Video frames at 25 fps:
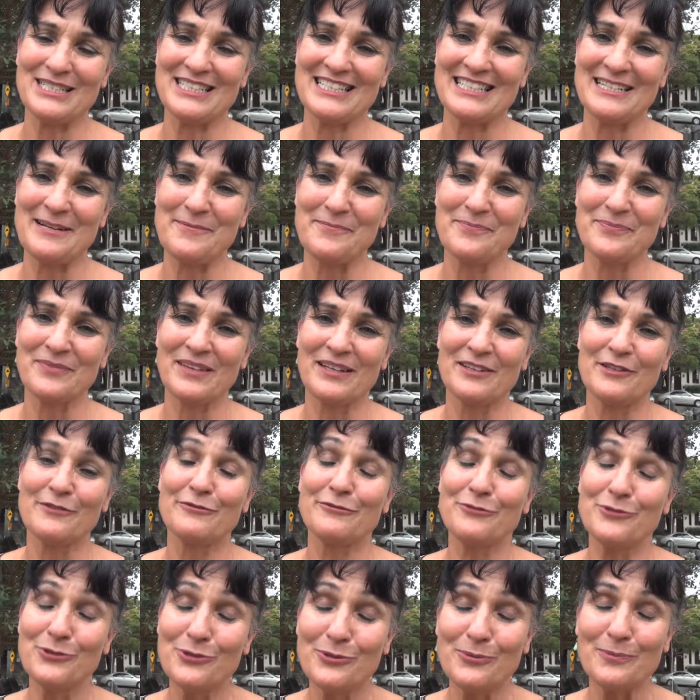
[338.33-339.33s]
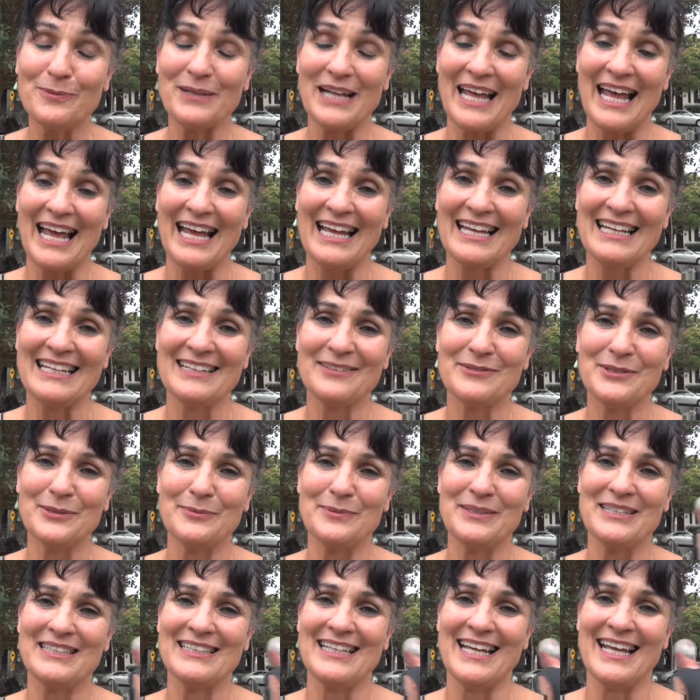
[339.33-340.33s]
The full play will
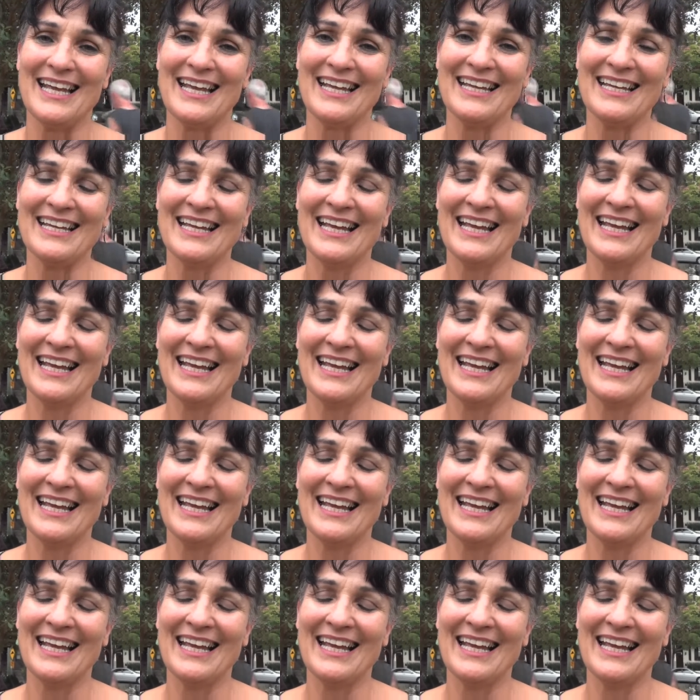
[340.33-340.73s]
be there,